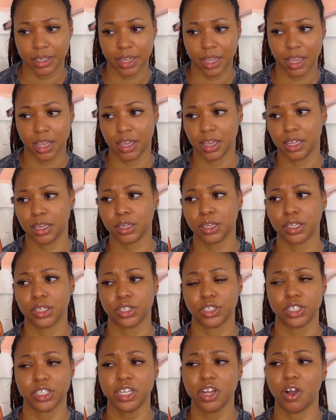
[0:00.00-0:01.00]
And
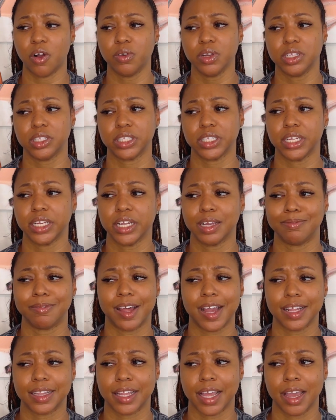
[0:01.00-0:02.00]
she only seen him
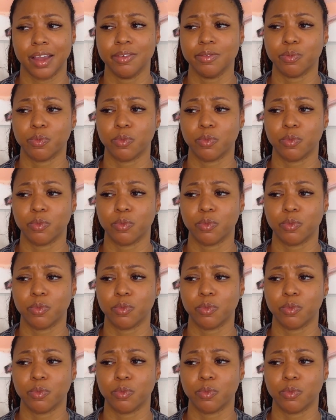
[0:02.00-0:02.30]
like that